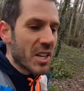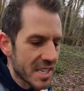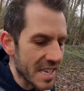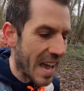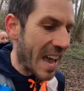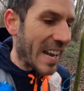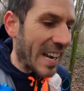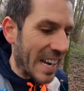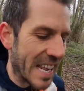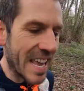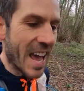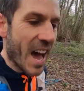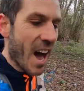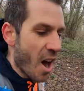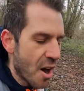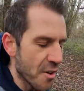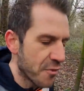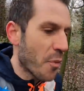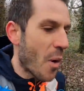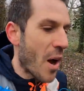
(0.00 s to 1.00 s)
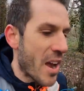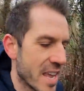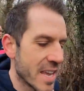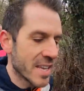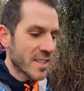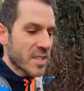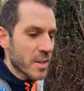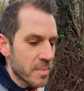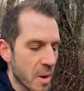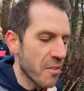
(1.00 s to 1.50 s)
exactly halfway
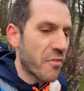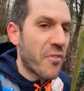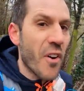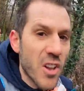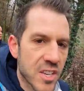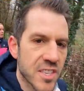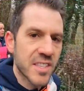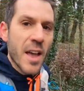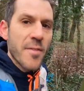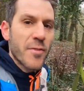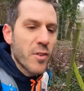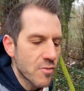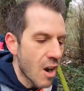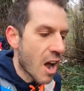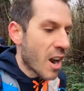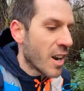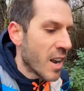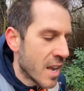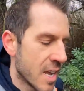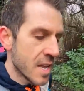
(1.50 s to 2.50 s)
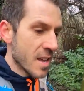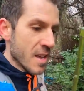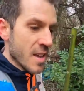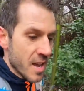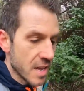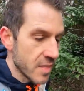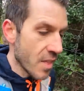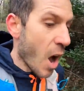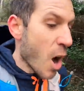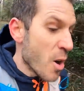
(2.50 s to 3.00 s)
into my first ever run
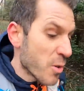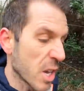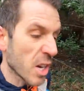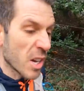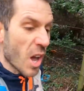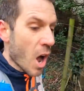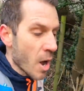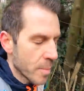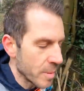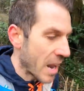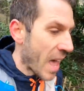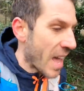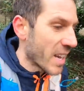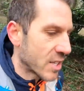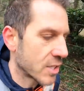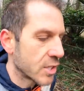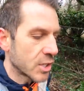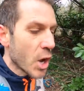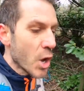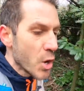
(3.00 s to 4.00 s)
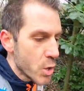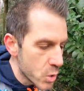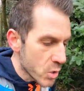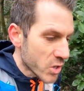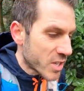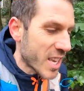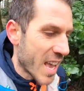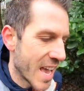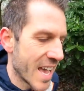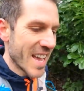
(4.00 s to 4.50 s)
in the Hoka Carbon
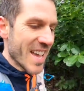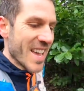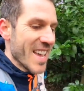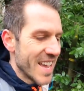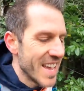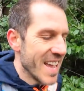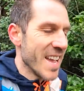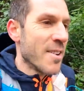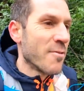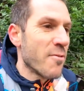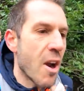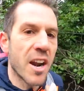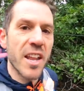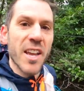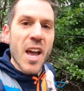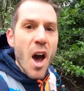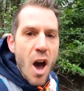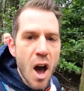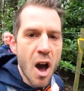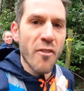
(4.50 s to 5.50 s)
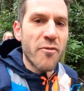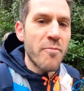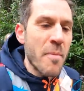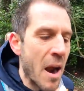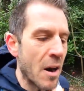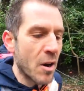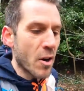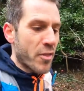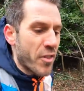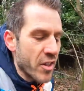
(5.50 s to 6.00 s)
X2s. Running a half
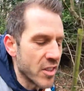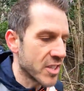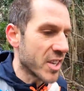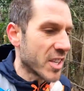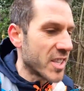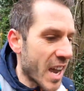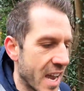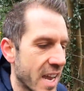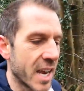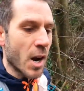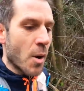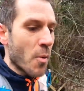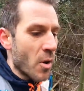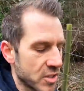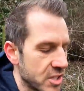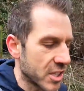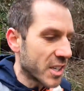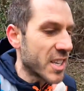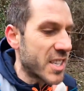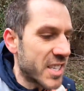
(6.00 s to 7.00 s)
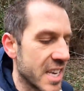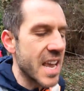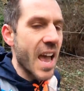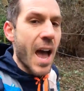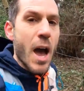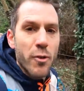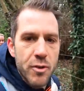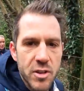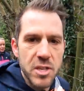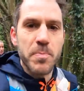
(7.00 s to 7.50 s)
marathon today, and I wanted to see
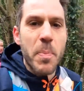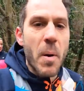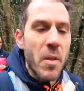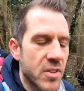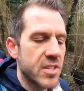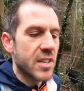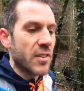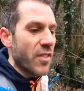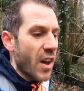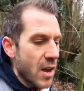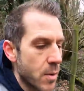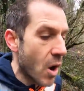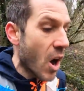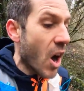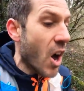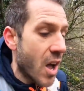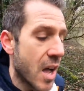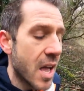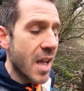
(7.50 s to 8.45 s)
how responsive they were.